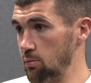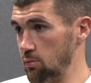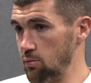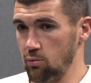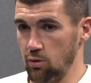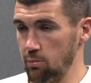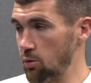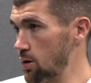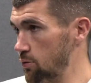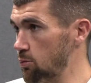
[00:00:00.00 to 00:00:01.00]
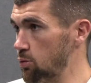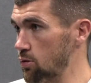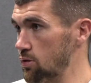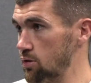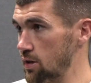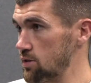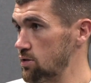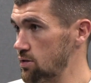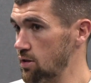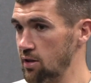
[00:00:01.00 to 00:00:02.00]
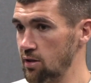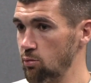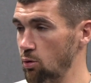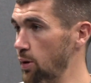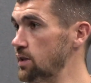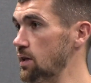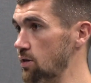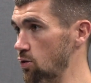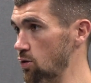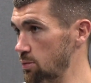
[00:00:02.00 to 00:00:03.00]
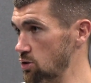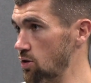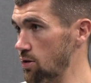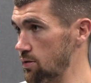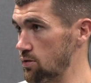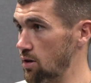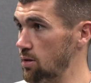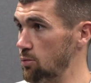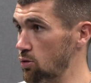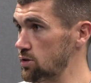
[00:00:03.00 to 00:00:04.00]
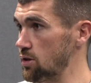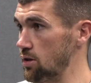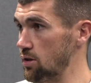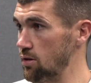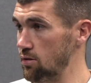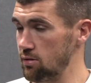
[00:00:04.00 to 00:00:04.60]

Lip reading: In my football, that's what we tend to do the majority of the time also, you know,